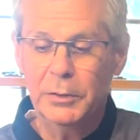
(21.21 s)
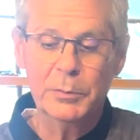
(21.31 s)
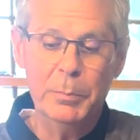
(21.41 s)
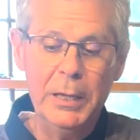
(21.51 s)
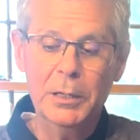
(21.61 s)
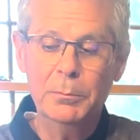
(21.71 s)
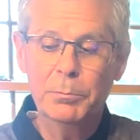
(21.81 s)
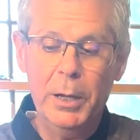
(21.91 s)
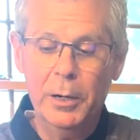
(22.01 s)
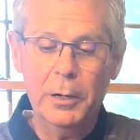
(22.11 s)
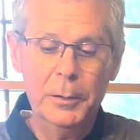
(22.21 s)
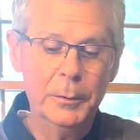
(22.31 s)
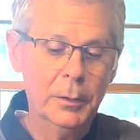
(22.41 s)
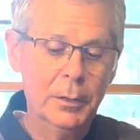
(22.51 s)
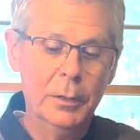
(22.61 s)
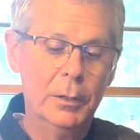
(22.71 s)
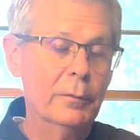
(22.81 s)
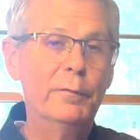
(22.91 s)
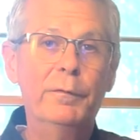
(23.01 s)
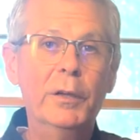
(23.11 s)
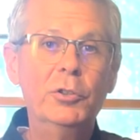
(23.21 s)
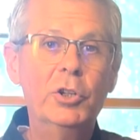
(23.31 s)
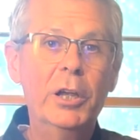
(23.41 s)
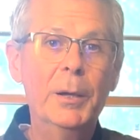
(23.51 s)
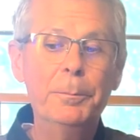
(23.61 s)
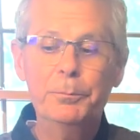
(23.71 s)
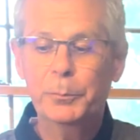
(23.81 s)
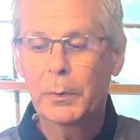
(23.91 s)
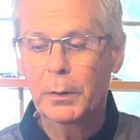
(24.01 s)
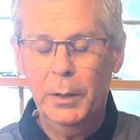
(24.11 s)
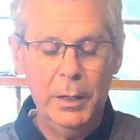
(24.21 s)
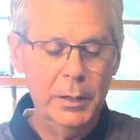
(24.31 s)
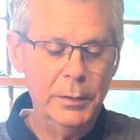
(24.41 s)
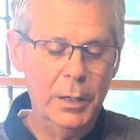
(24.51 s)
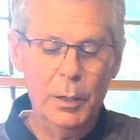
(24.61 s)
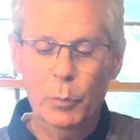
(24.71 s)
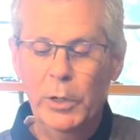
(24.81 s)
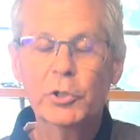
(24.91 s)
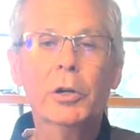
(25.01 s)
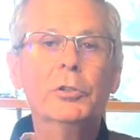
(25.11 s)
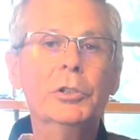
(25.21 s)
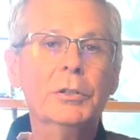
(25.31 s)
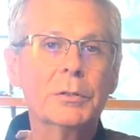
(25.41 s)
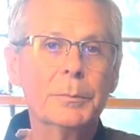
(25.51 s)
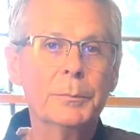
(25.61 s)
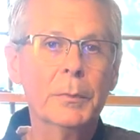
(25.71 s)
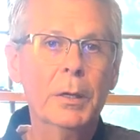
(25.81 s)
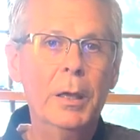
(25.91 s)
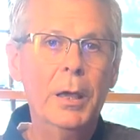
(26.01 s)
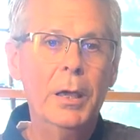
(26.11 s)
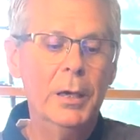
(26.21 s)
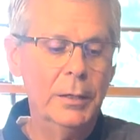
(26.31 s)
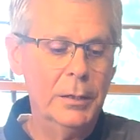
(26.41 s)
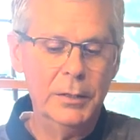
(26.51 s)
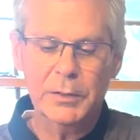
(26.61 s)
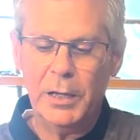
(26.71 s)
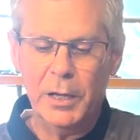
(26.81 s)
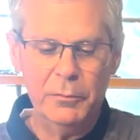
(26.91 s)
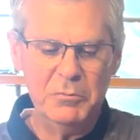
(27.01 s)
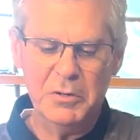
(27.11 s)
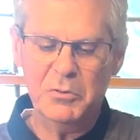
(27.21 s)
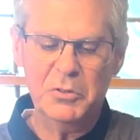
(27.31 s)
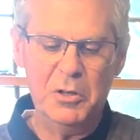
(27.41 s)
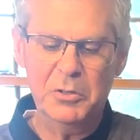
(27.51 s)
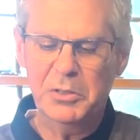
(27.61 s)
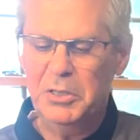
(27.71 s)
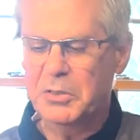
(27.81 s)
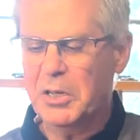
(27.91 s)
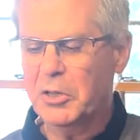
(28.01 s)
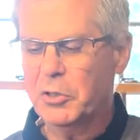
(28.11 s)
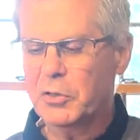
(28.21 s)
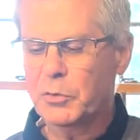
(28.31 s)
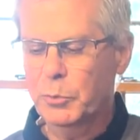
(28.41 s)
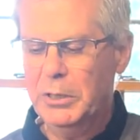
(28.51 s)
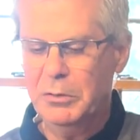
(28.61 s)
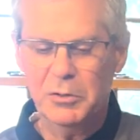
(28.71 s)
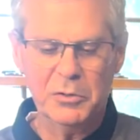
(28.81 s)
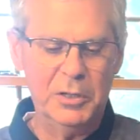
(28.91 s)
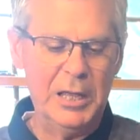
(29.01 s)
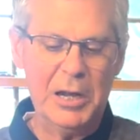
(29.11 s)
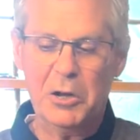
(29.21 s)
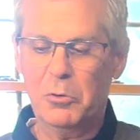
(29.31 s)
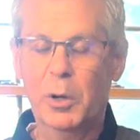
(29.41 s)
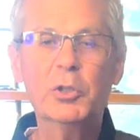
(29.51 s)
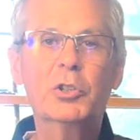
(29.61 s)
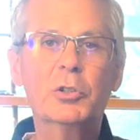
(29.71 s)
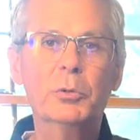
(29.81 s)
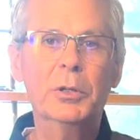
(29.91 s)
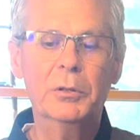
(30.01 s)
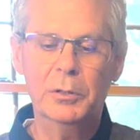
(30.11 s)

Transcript: It's bacon, pear, fig jam, and white cheddar cheese. And it's got your salty, it's got your sweet. There's a lot of crunch to it.